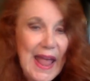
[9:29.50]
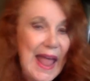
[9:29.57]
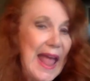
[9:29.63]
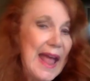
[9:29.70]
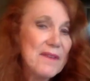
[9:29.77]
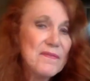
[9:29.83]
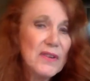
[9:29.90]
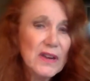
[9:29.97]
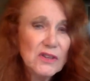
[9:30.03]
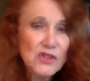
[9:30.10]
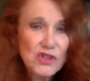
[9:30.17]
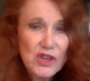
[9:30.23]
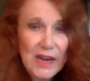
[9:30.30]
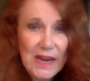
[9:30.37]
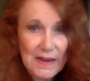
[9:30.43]
African
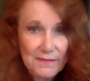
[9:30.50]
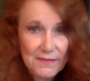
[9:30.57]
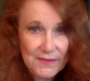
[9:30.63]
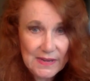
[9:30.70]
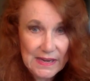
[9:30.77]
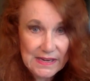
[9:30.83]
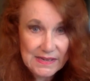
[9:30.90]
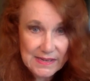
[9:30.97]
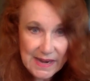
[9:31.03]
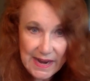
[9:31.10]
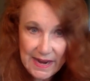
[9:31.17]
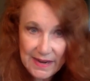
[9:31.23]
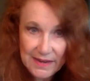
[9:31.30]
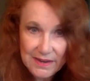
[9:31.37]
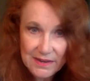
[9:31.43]
chiefs, he
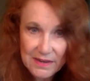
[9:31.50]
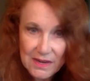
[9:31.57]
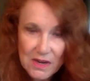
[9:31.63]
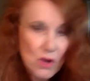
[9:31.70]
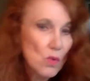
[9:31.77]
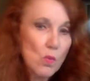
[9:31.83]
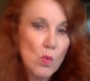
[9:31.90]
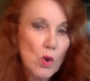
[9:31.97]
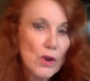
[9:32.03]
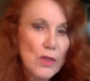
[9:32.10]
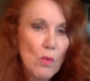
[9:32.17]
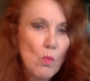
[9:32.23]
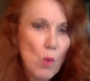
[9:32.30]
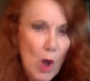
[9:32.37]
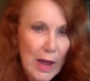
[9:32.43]
said, were the
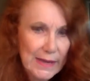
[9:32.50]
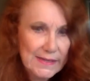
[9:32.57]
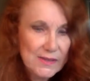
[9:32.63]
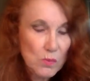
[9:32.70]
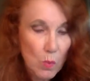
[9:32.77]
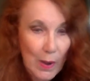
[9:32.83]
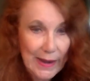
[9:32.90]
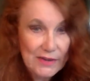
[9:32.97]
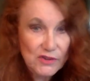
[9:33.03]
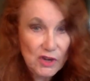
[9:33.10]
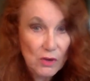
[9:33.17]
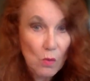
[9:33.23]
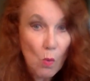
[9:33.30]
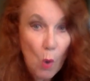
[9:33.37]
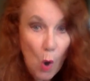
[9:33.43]
ones
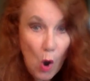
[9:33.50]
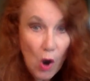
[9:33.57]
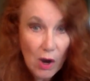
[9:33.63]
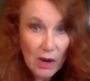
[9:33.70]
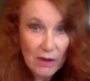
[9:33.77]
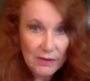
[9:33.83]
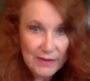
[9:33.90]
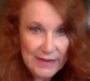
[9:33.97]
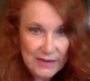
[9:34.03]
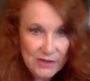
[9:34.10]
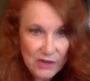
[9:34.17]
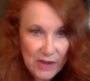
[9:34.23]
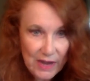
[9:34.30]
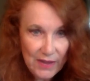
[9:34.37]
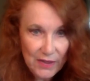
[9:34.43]
waging war on each
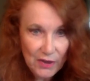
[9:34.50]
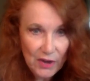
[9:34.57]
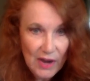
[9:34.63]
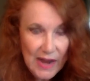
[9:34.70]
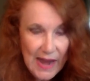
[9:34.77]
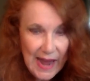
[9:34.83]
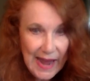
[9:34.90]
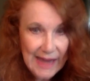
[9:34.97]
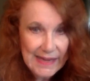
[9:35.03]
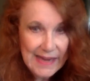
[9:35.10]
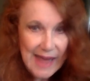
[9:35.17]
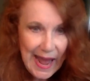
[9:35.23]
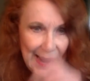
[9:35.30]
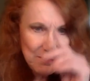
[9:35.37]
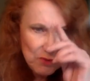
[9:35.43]
other and
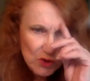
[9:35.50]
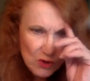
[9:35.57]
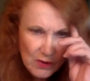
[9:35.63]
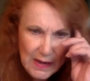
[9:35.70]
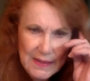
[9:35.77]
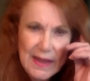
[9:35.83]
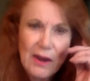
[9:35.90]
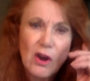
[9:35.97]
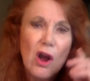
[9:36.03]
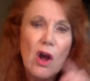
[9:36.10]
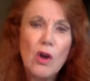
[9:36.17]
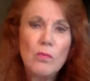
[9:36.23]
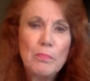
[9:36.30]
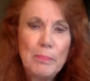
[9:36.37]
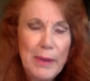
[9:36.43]
capturing their
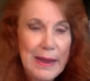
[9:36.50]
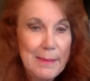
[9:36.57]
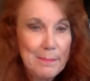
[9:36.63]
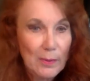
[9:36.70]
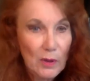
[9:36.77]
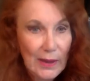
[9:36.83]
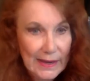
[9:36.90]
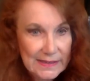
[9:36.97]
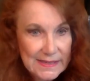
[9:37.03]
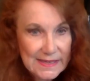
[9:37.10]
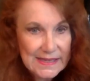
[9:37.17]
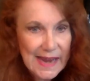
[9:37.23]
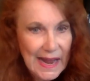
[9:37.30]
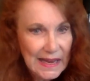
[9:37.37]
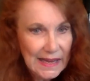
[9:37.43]
own people and
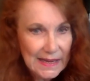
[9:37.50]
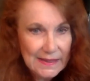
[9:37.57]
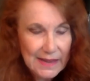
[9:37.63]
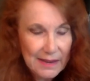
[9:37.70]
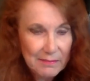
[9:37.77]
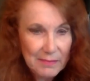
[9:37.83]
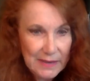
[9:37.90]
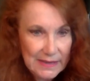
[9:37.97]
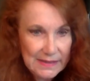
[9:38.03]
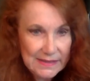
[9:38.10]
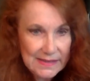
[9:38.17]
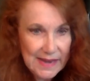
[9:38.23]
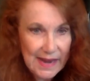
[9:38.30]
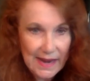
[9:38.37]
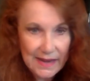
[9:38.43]
selling them, he
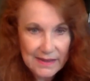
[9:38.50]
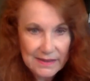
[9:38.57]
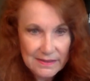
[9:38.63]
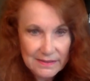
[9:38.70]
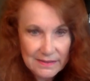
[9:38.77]
said.